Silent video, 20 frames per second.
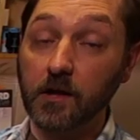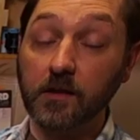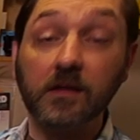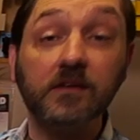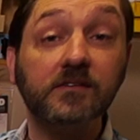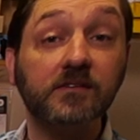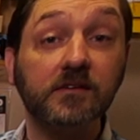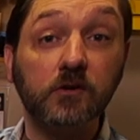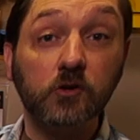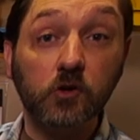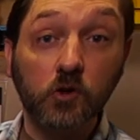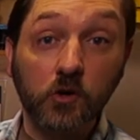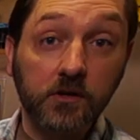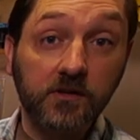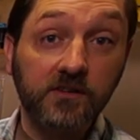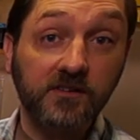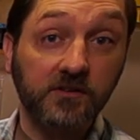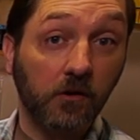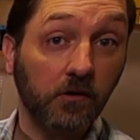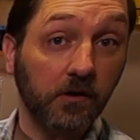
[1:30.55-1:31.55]
And it's a
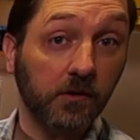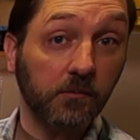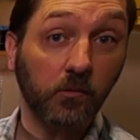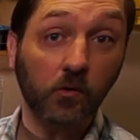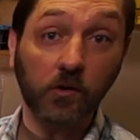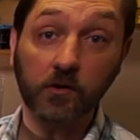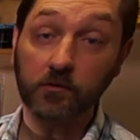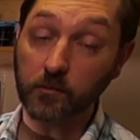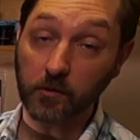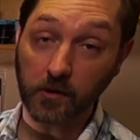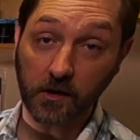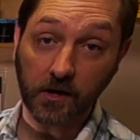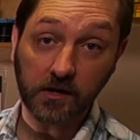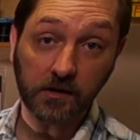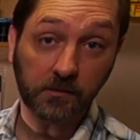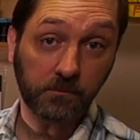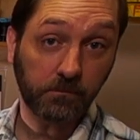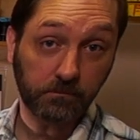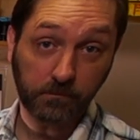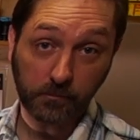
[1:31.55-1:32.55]
good starting point for
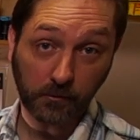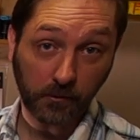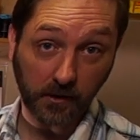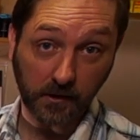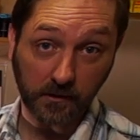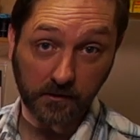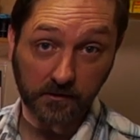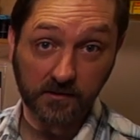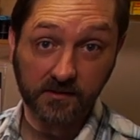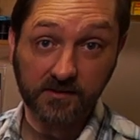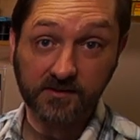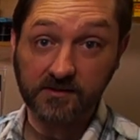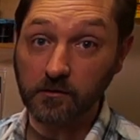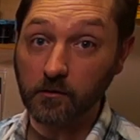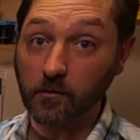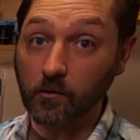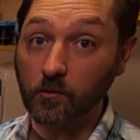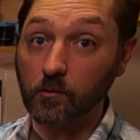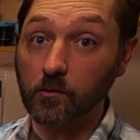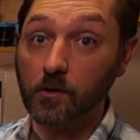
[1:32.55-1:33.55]
any print,
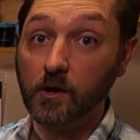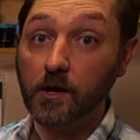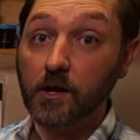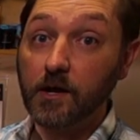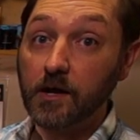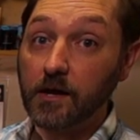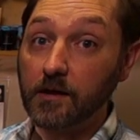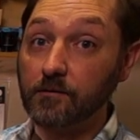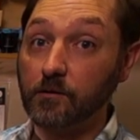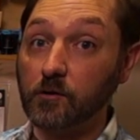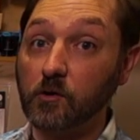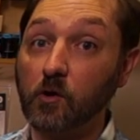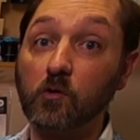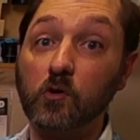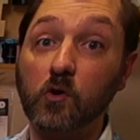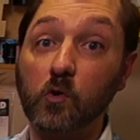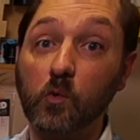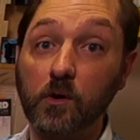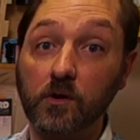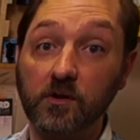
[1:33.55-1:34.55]
so if you
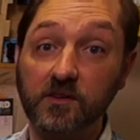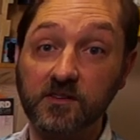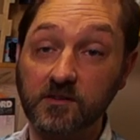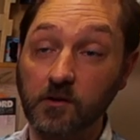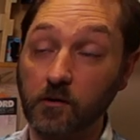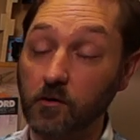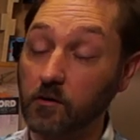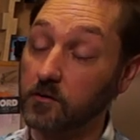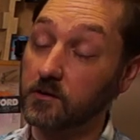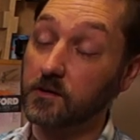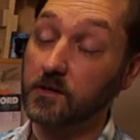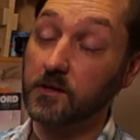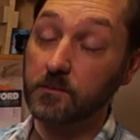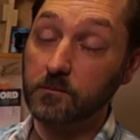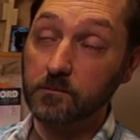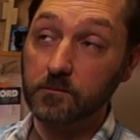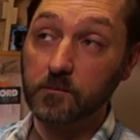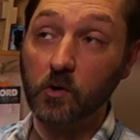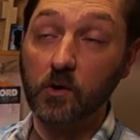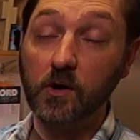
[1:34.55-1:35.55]
don't know where to start,
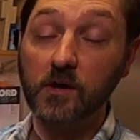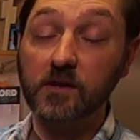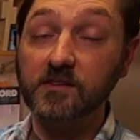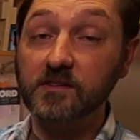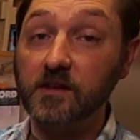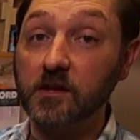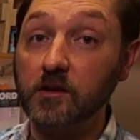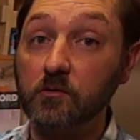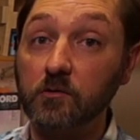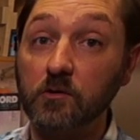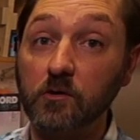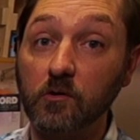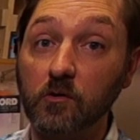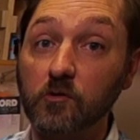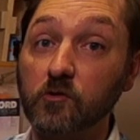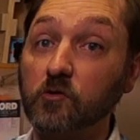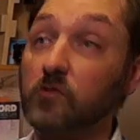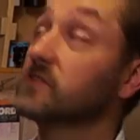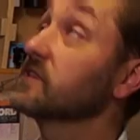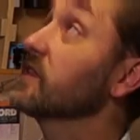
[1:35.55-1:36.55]
go ahead and set your
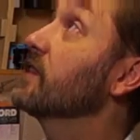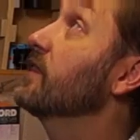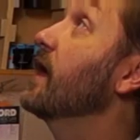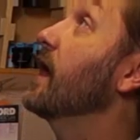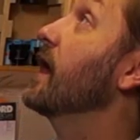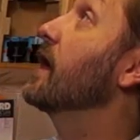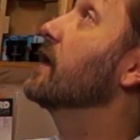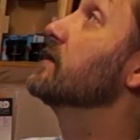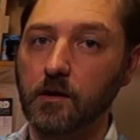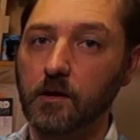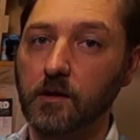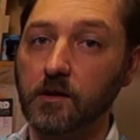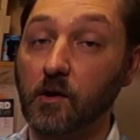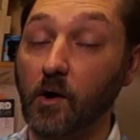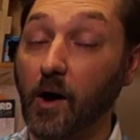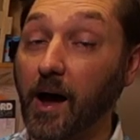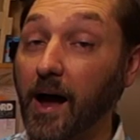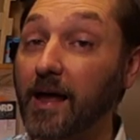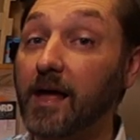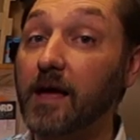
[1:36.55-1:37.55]
enlarger to that.
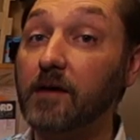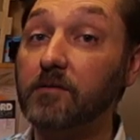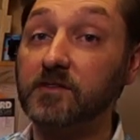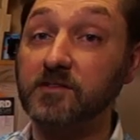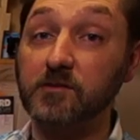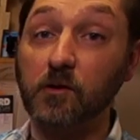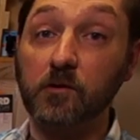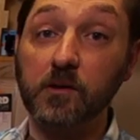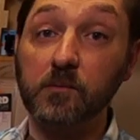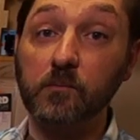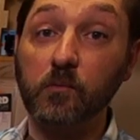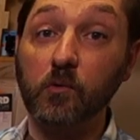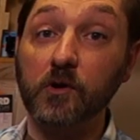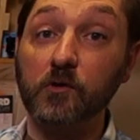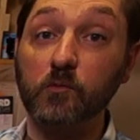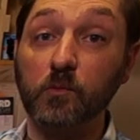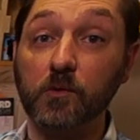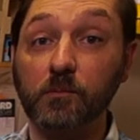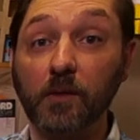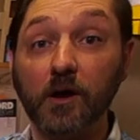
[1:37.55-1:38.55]
Now, I have a starting
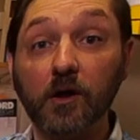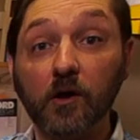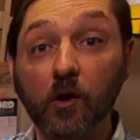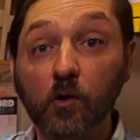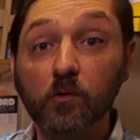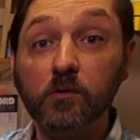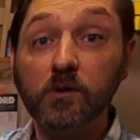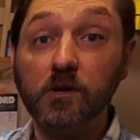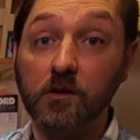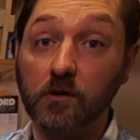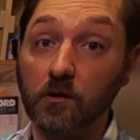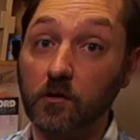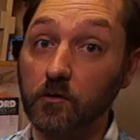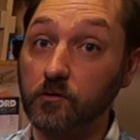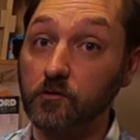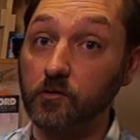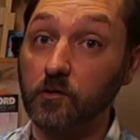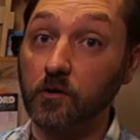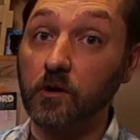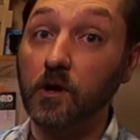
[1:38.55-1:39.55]
point with my own
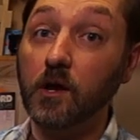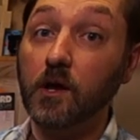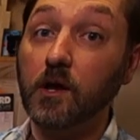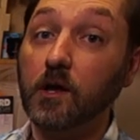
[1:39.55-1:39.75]
enlarger